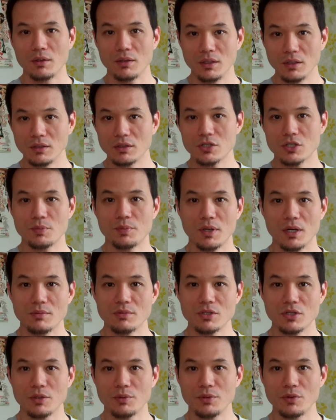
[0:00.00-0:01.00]
English
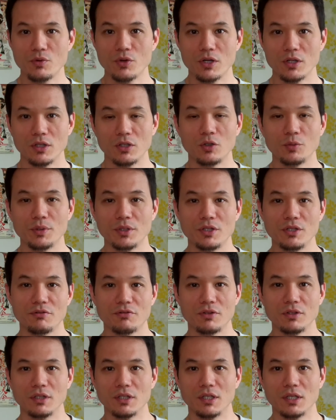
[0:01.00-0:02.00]
department is going to be run a little bit
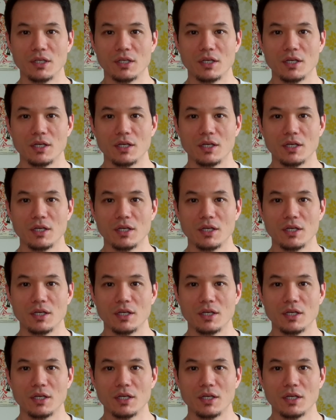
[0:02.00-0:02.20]
differently.